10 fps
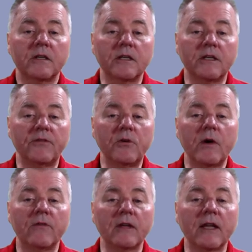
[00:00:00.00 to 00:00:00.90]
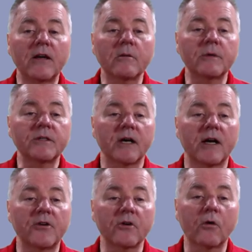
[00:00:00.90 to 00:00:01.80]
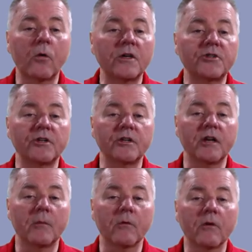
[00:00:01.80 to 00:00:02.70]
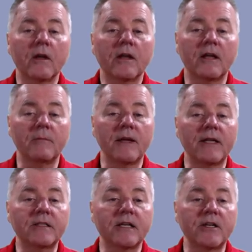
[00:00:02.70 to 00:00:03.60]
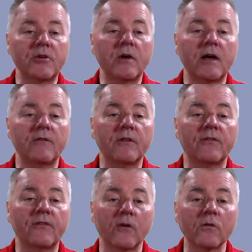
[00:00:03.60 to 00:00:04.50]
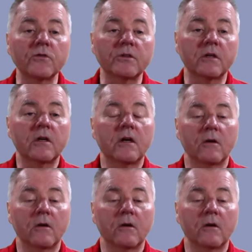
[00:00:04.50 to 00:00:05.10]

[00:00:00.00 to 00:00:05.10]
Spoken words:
If you have a letter beside your question number, it means that you have the first,